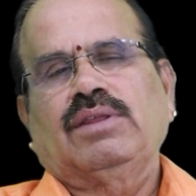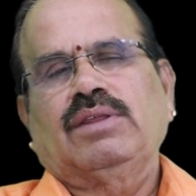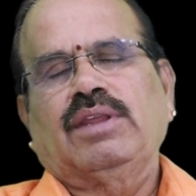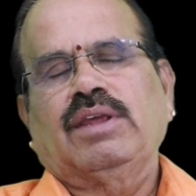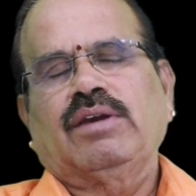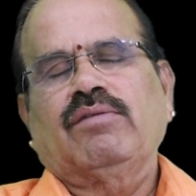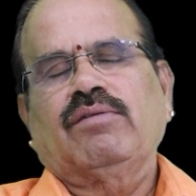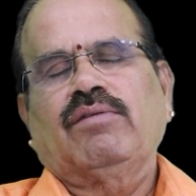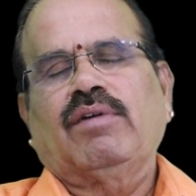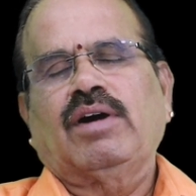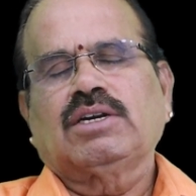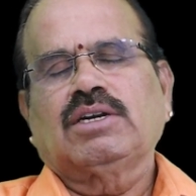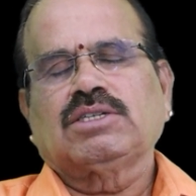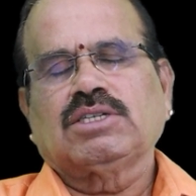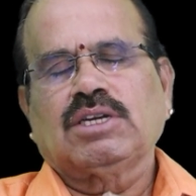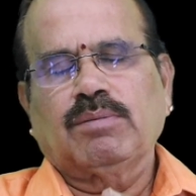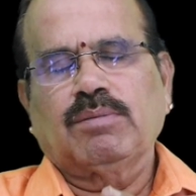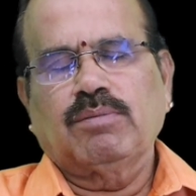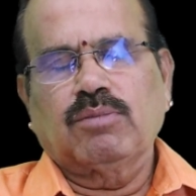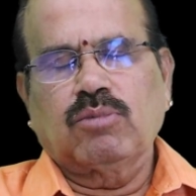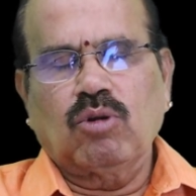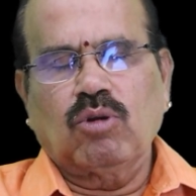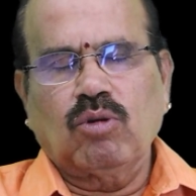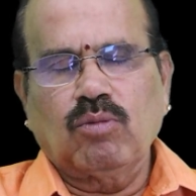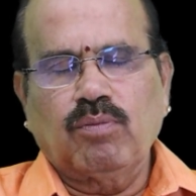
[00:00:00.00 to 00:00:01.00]
the
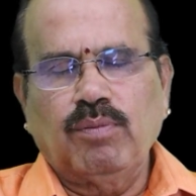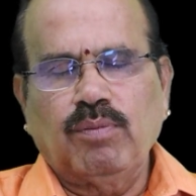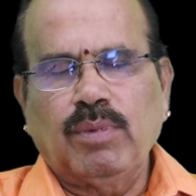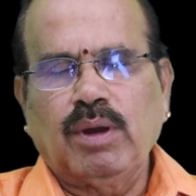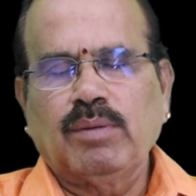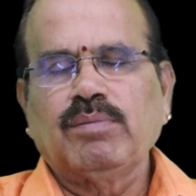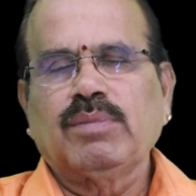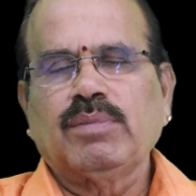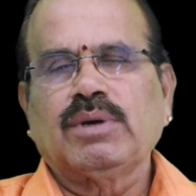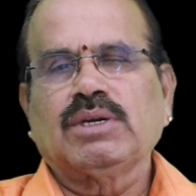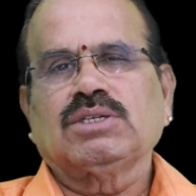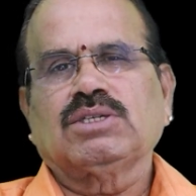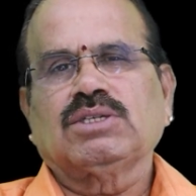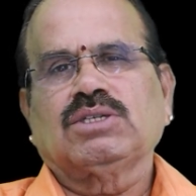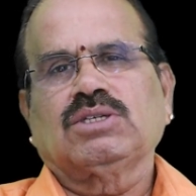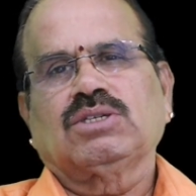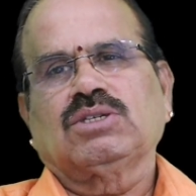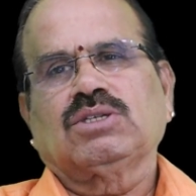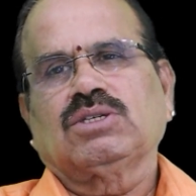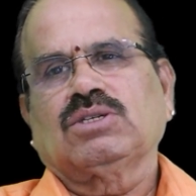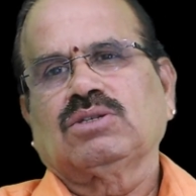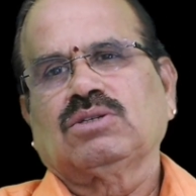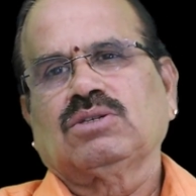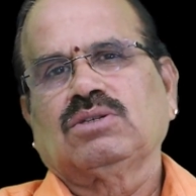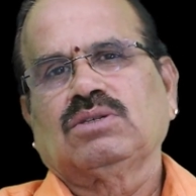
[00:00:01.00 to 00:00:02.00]
WhatsApp group
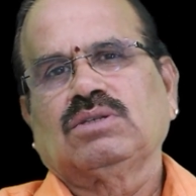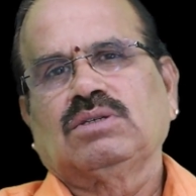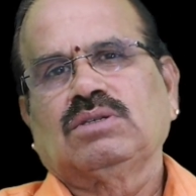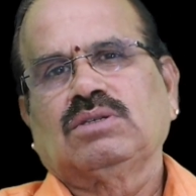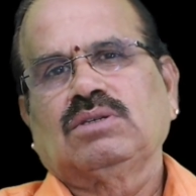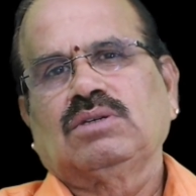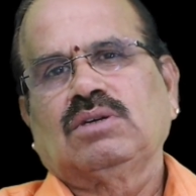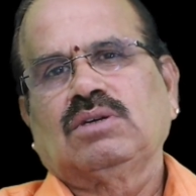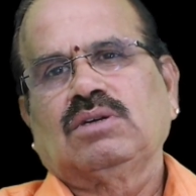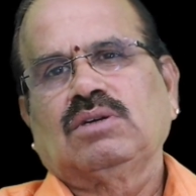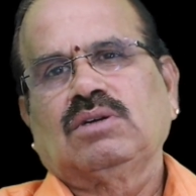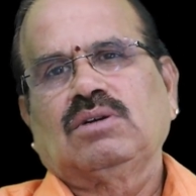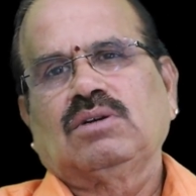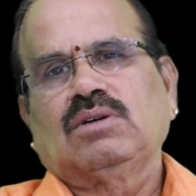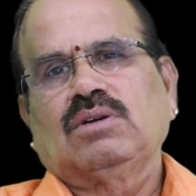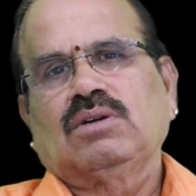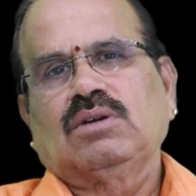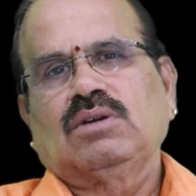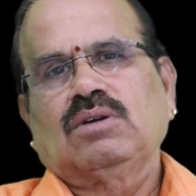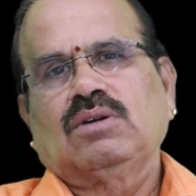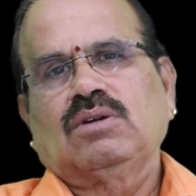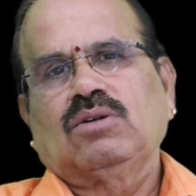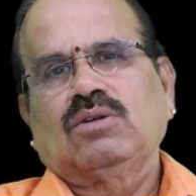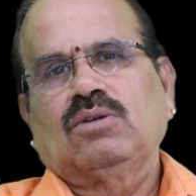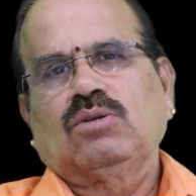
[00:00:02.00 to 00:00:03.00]
members
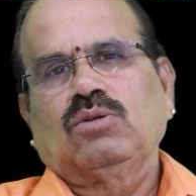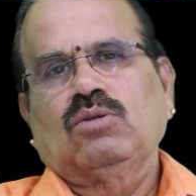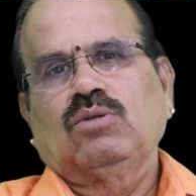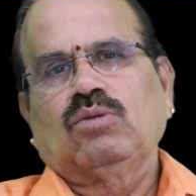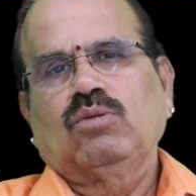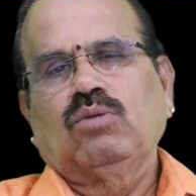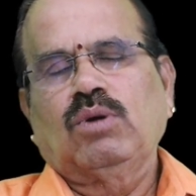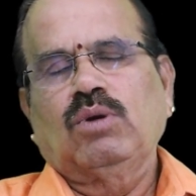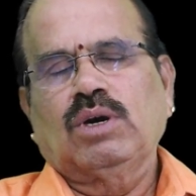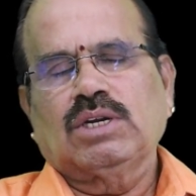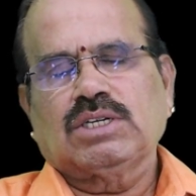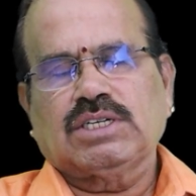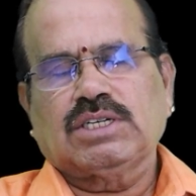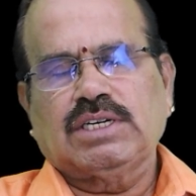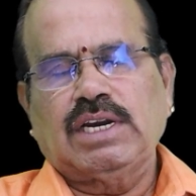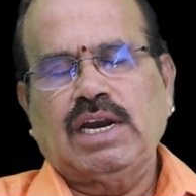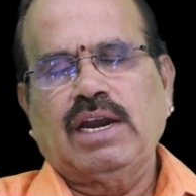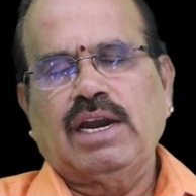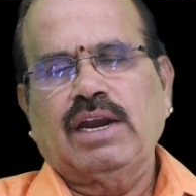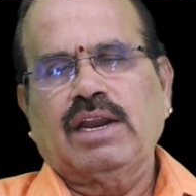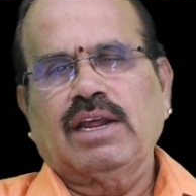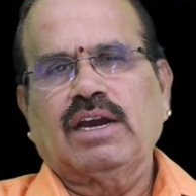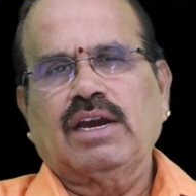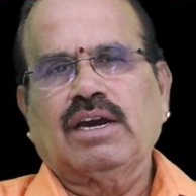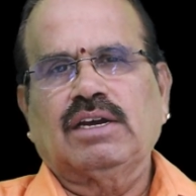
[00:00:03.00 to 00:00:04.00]
who are
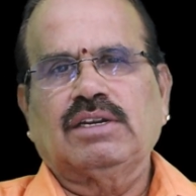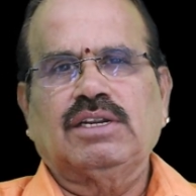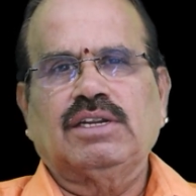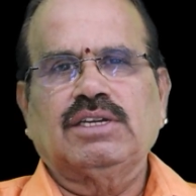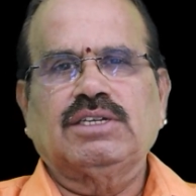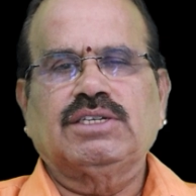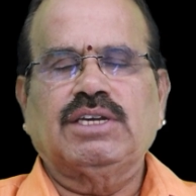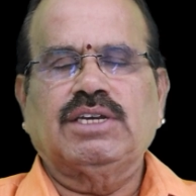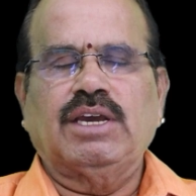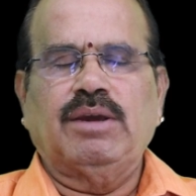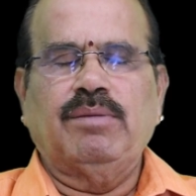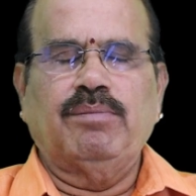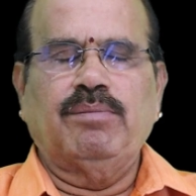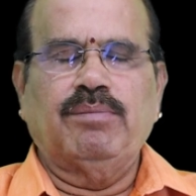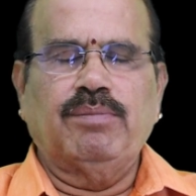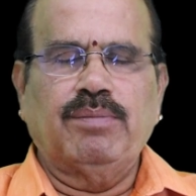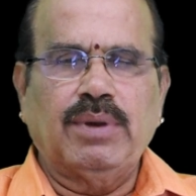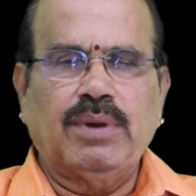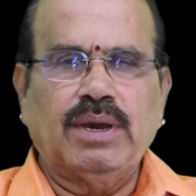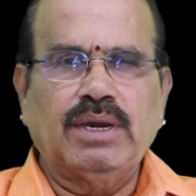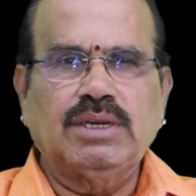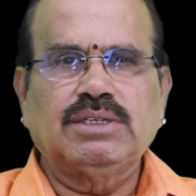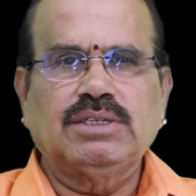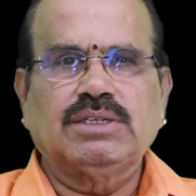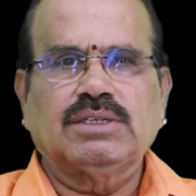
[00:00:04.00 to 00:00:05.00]
standing on the same
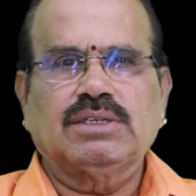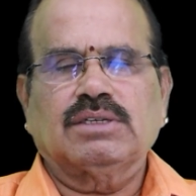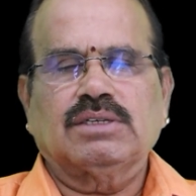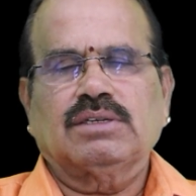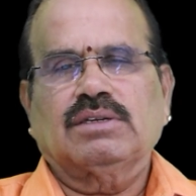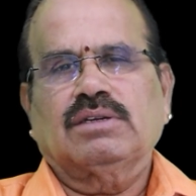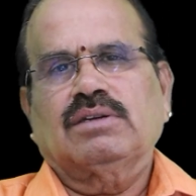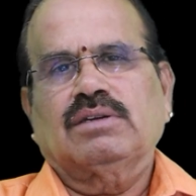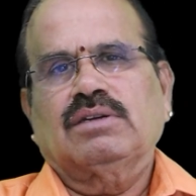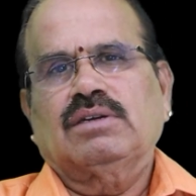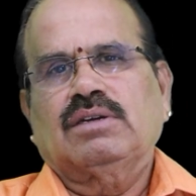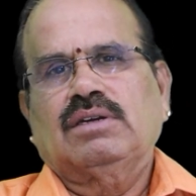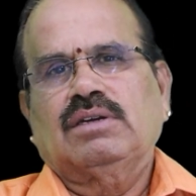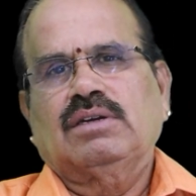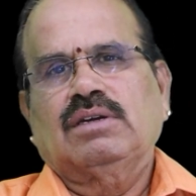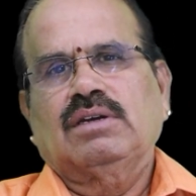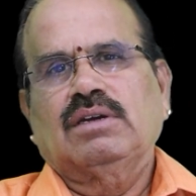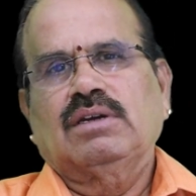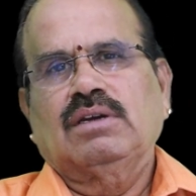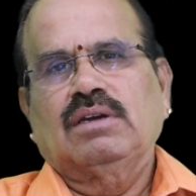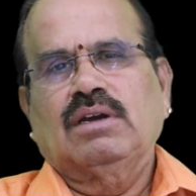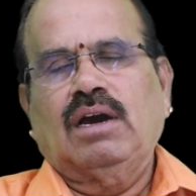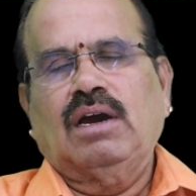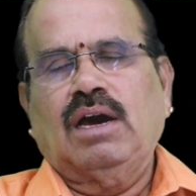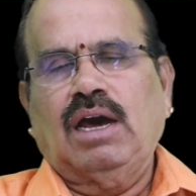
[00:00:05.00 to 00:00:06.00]
page
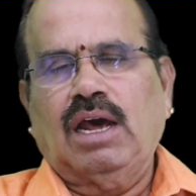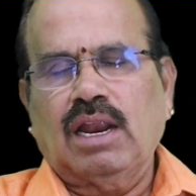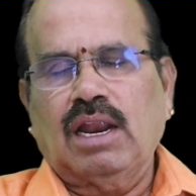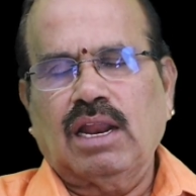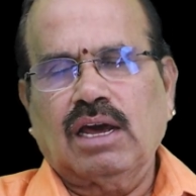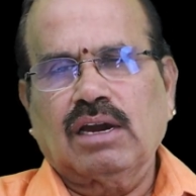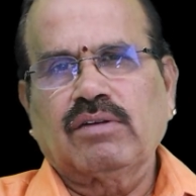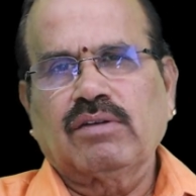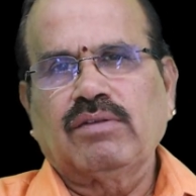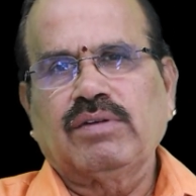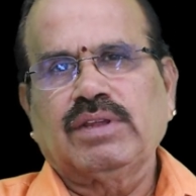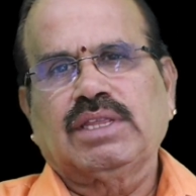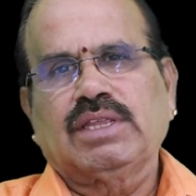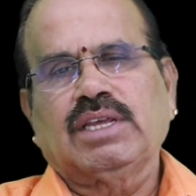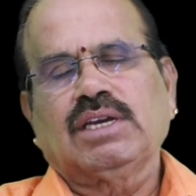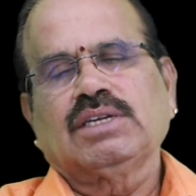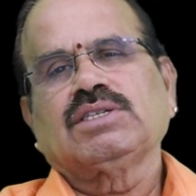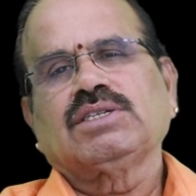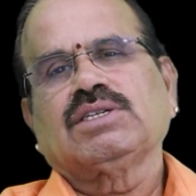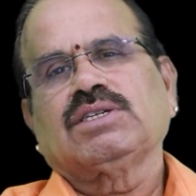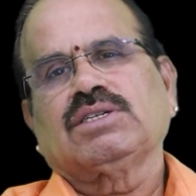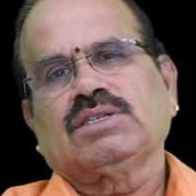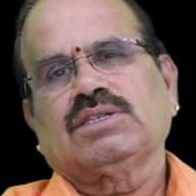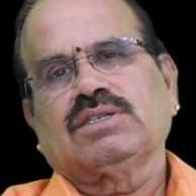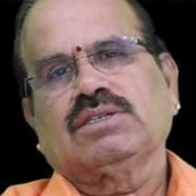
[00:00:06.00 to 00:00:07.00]
along with
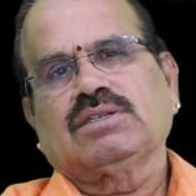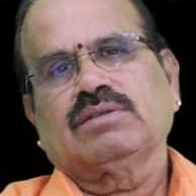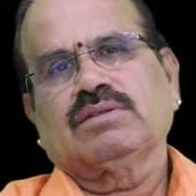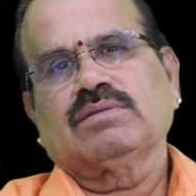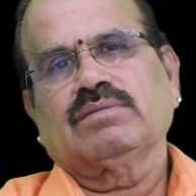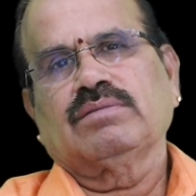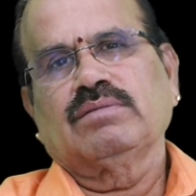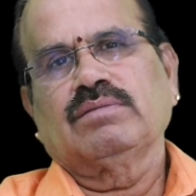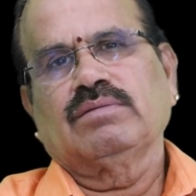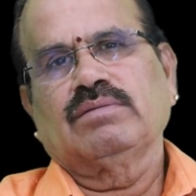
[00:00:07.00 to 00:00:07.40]
us,